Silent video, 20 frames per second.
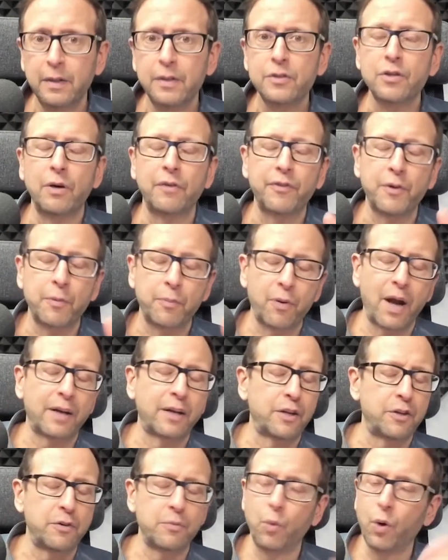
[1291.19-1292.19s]
So if you're
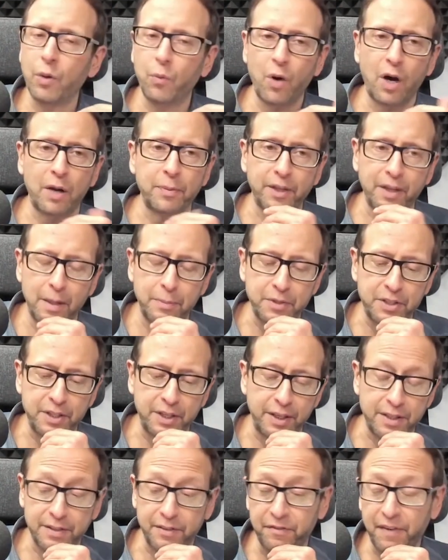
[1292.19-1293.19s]
pregnant, you're more than welcome to come
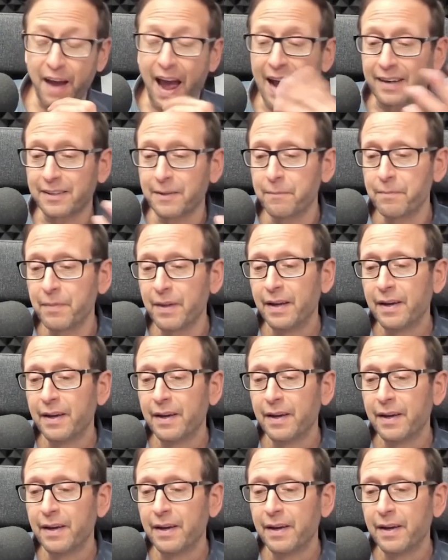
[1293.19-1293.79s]
see us. In fact,